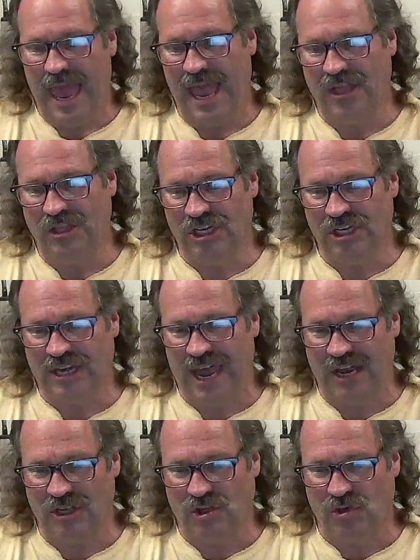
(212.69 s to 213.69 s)
and just
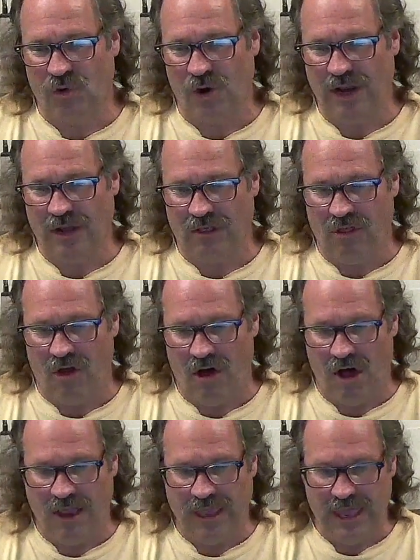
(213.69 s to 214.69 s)
kind of join
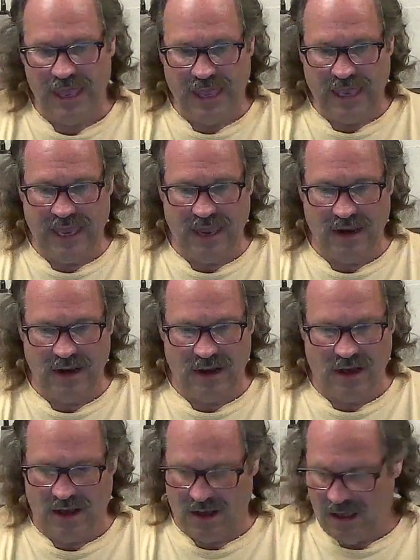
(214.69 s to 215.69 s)
along
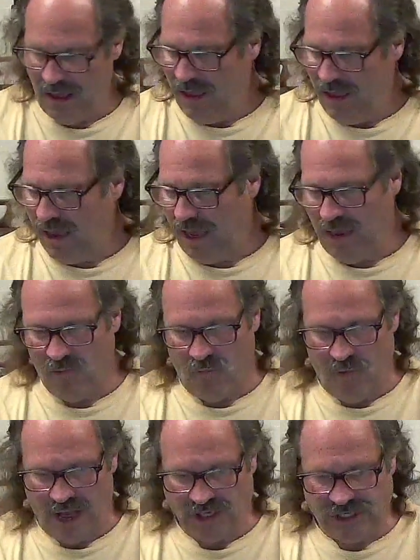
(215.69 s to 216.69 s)
in uh,
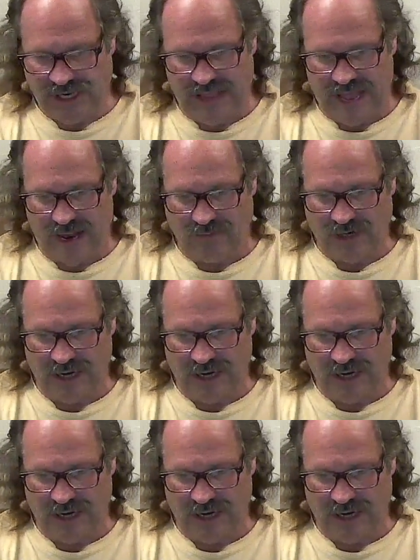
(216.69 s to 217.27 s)
in watching that.